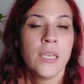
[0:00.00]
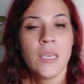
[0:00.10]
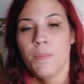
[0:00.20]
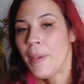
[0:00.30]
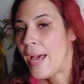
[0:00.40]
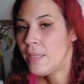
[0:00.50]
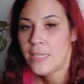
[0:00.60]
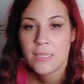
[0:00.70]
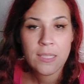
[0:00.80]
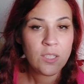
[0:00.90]
Keep
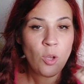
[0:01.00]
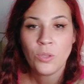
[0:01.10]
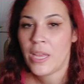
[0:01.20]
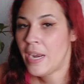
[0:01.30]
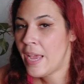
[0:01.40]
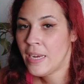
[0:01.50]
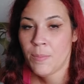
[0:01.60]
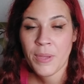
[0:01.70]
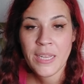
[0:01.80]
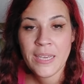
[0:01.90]
balance. Don't let
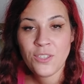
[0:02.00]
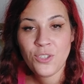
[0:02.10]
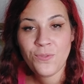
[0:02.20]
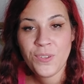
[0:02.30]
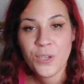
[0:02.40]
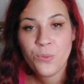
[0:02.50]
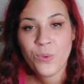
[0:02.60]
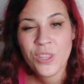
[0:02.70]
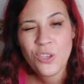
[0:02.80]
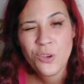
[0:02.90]
anybody interfere
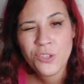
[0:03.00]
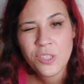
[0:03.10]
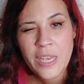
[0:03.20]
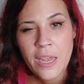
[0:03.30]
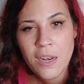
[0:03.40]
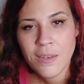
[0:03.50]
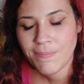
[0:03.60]
with your zen.